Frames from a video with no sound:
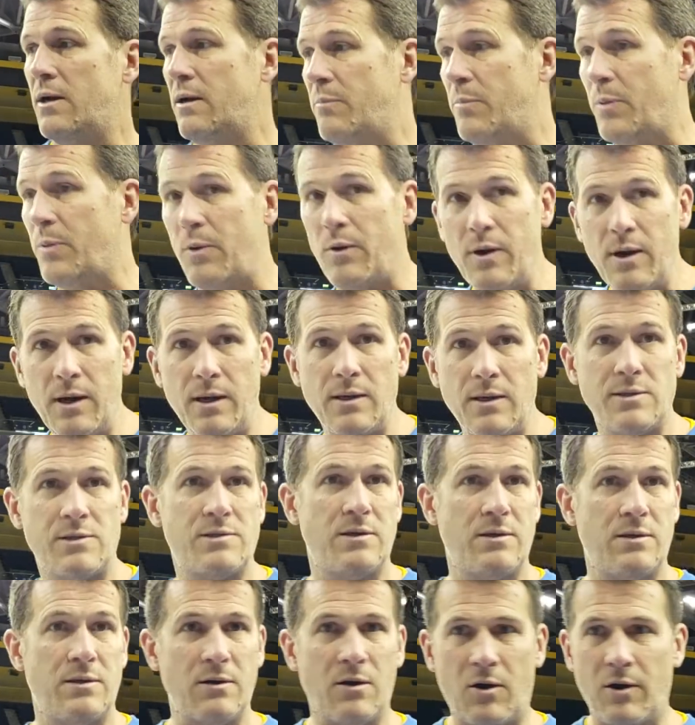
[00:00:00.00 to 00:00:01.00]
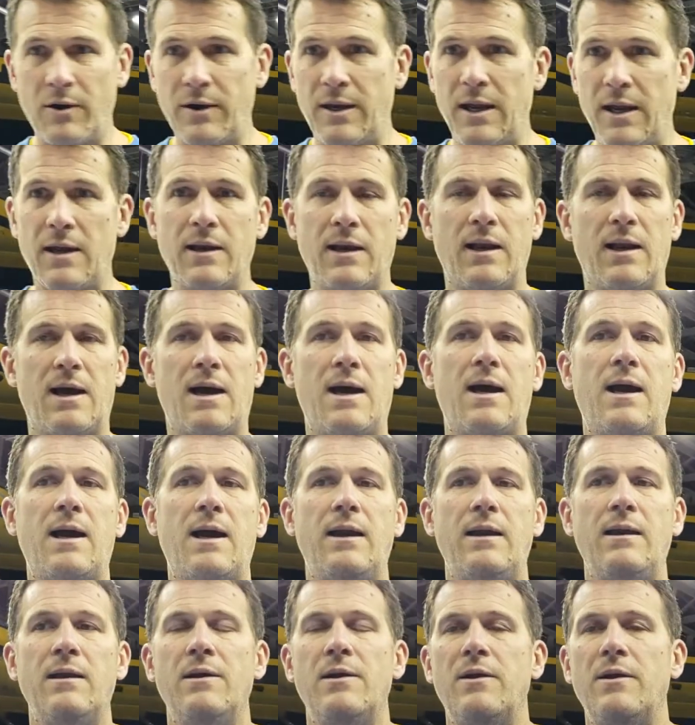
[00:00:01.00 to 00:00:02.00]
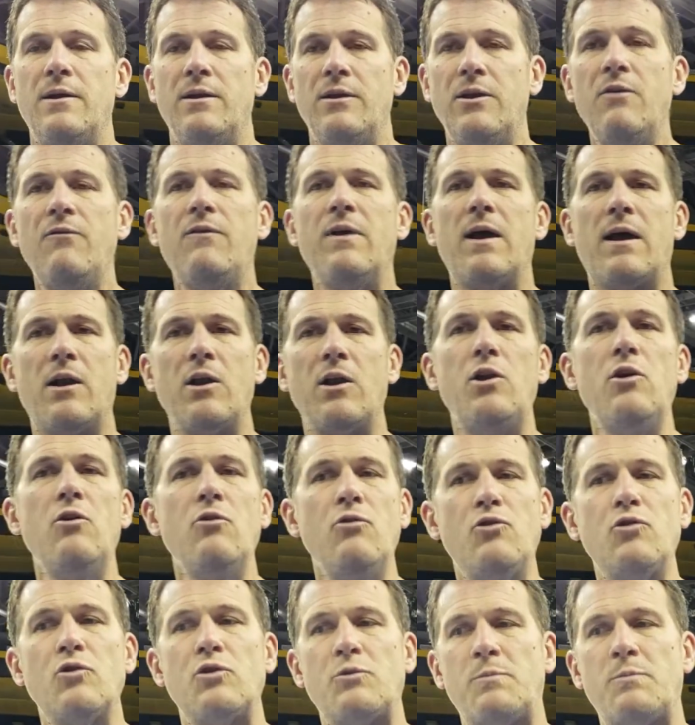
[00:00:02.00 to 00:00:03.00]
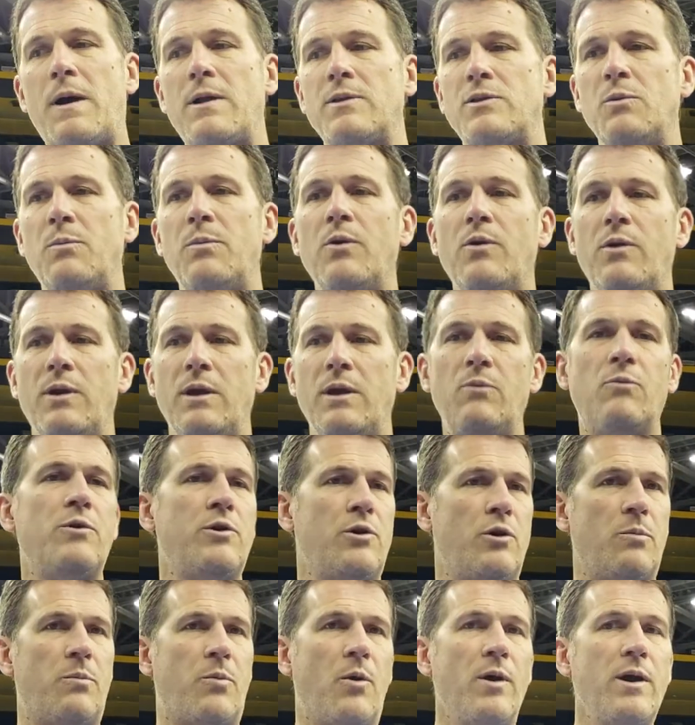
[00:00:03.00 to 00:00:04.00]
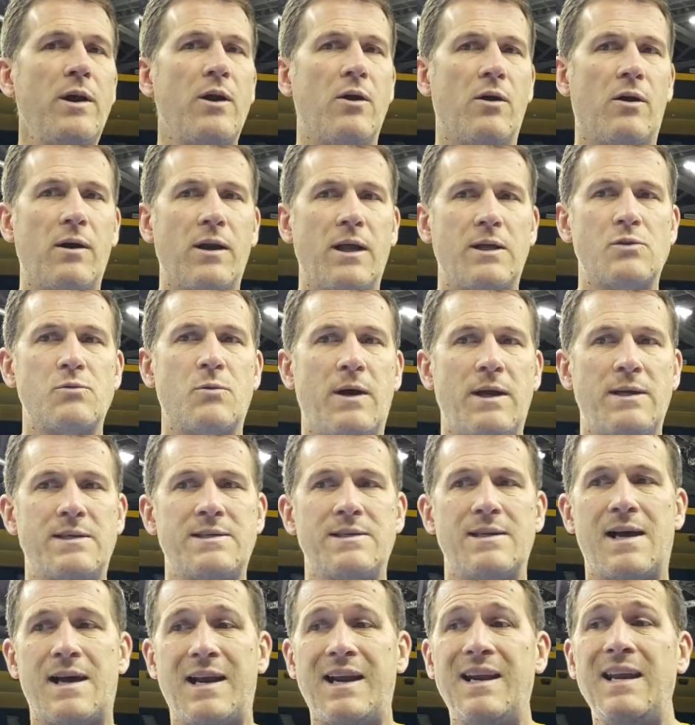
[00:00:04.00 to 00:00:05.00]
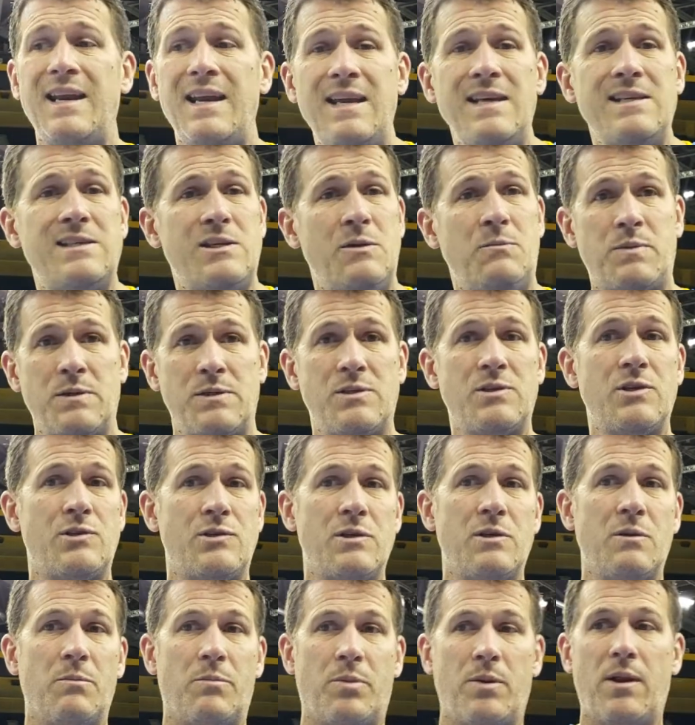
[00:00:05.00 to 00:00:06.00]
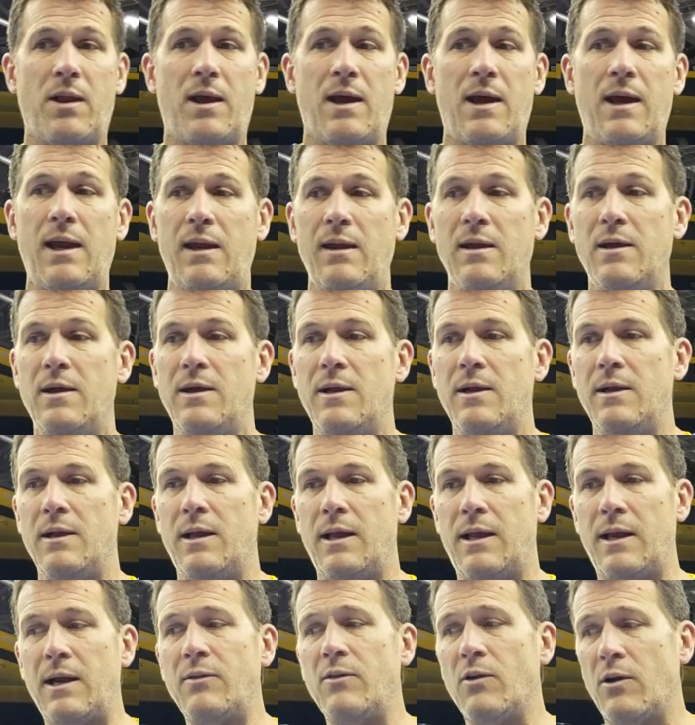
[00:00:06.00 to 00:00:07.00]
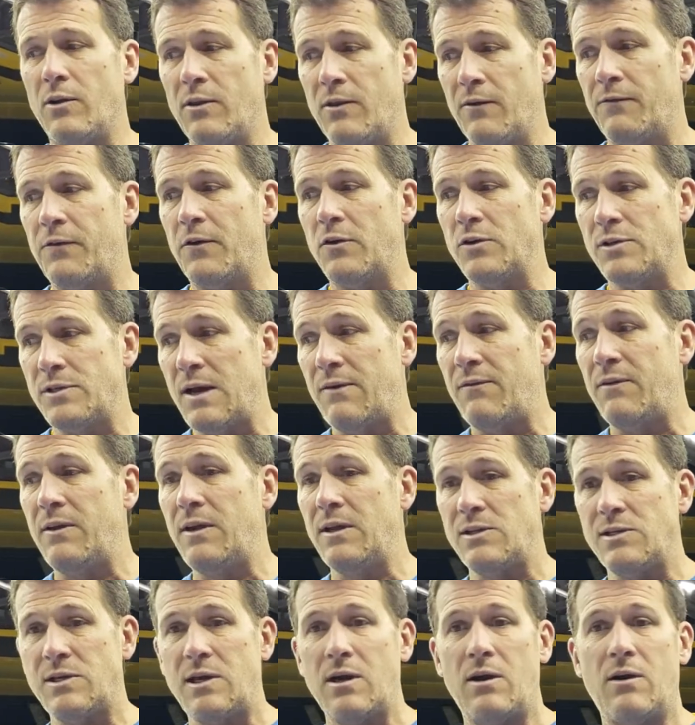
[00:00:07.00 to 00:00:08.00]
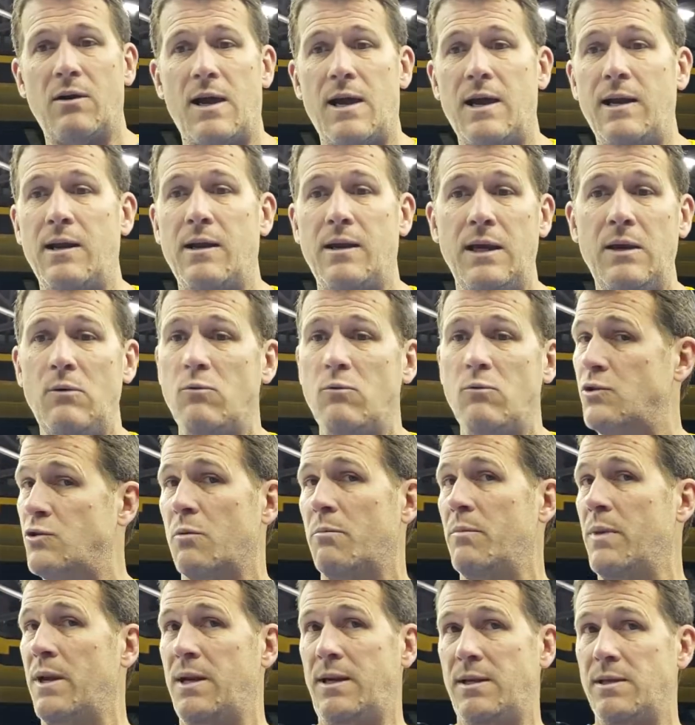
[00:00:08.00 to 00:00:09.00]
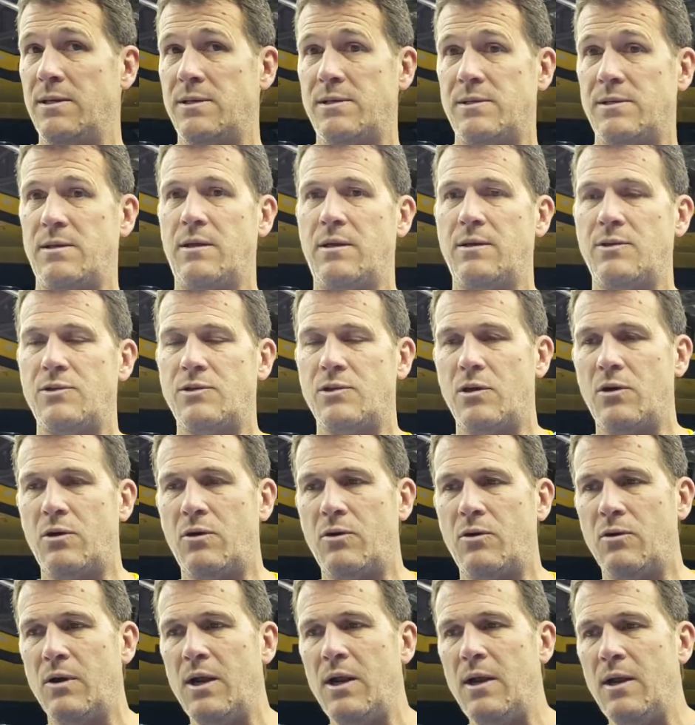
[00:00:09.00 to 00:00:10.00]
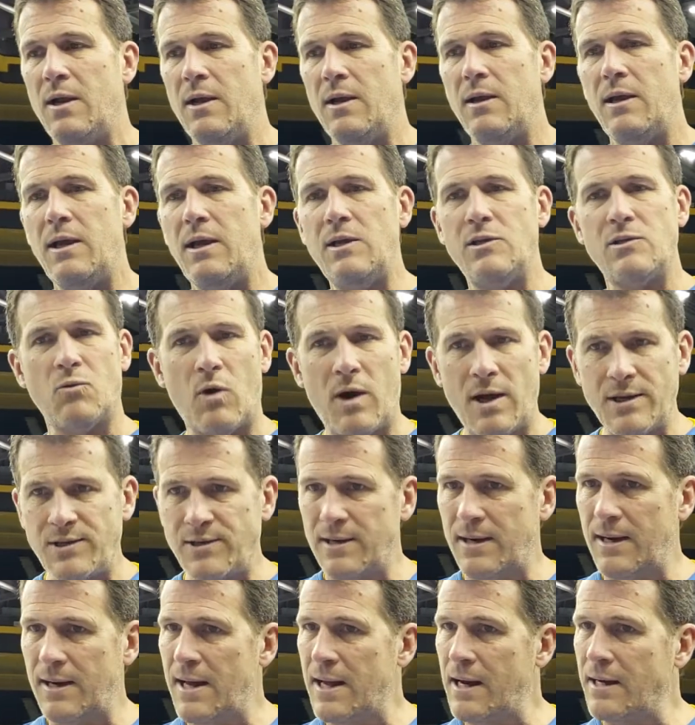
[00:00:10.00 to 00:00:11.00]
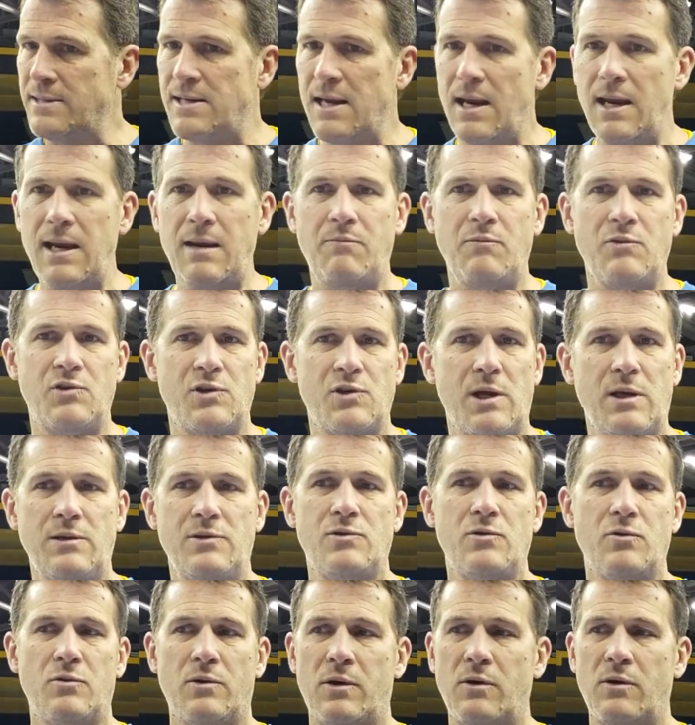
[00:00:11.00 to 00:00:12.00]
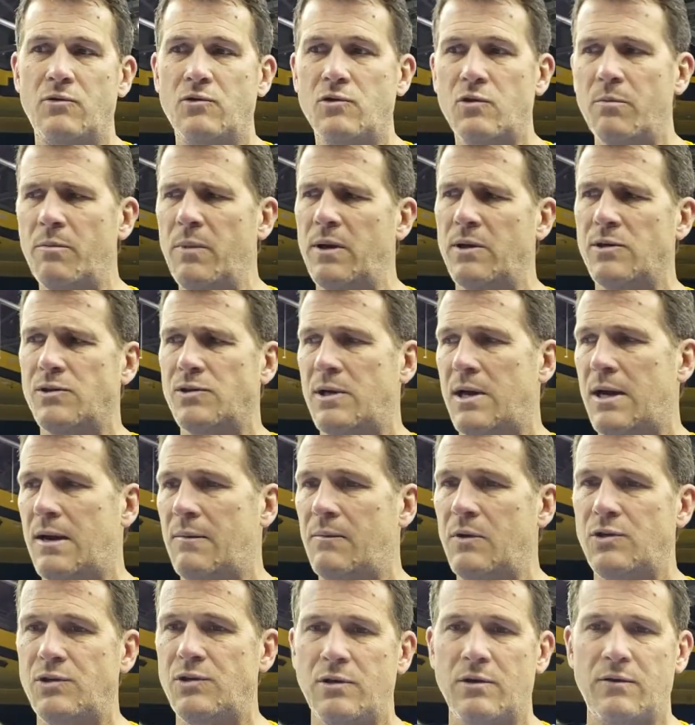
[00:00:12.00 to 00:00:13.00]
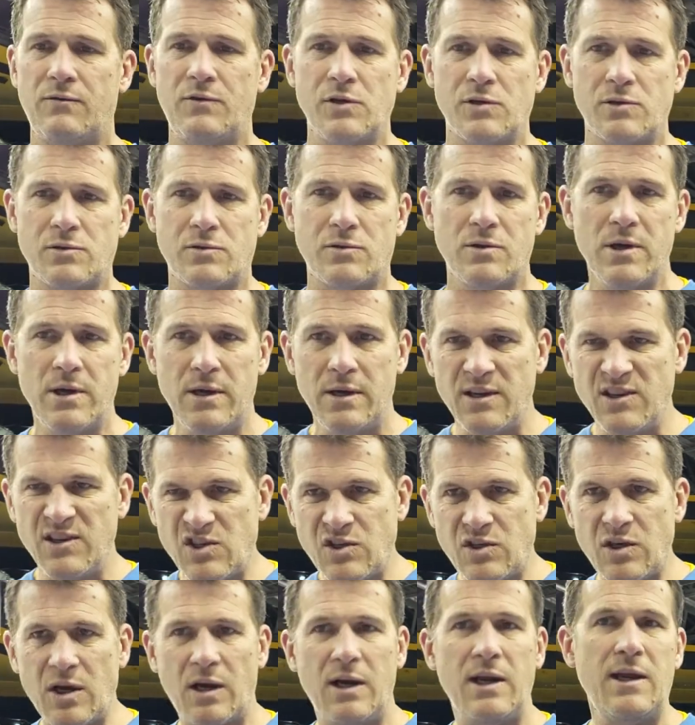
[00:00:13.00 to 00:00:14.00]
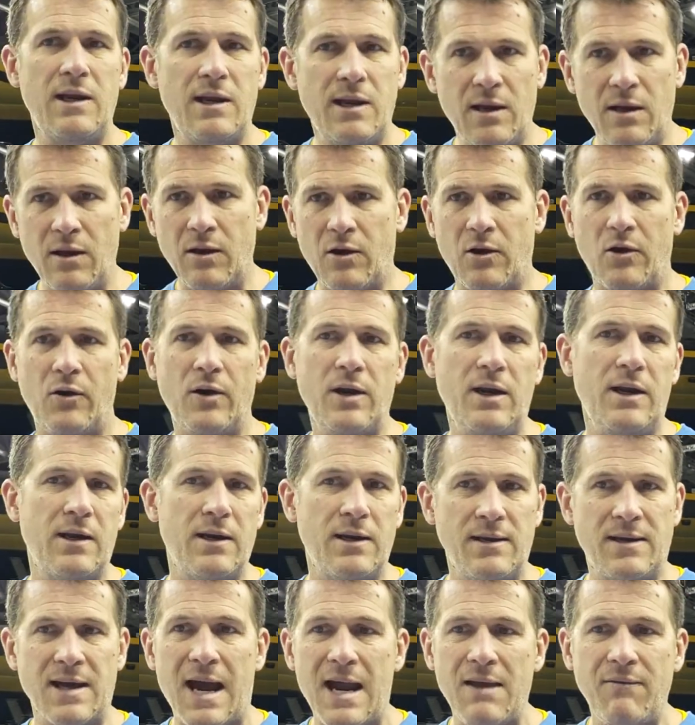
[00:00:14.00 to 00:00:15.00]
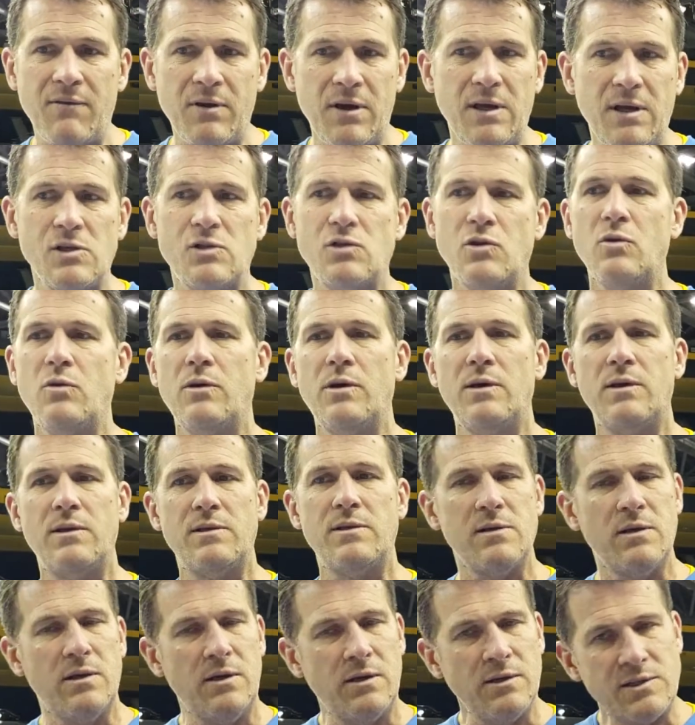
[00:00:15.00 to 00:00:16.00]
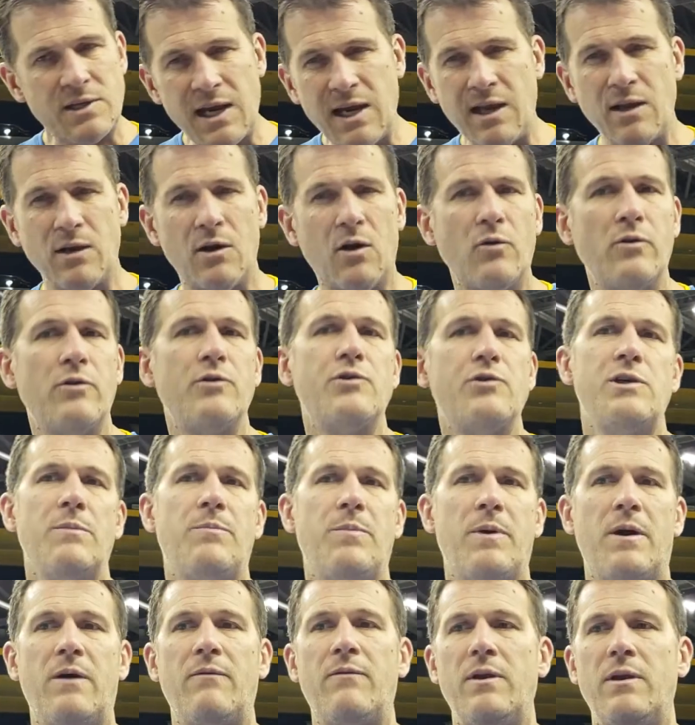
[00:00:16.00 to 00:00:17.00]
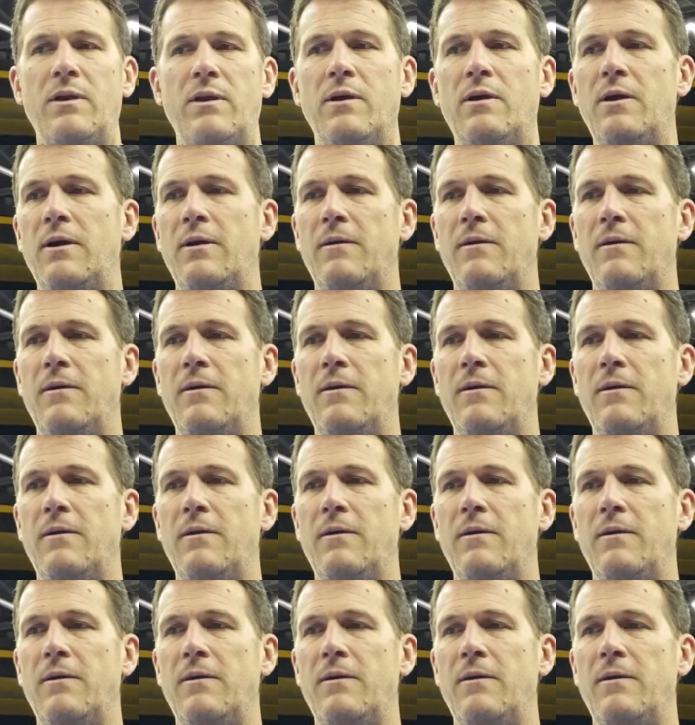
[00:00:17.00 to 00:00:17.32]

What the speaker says: Prince and on down the line. You've got a huge responsibility when you're a point guard. That's why it's not an easy position to play. And I thought the first half against Carolina, he was tremendous. And so he's watching a lot of tape. Jay's doing a tremendous job this year of just studying it, learning it, diving into it, taking ownership of it.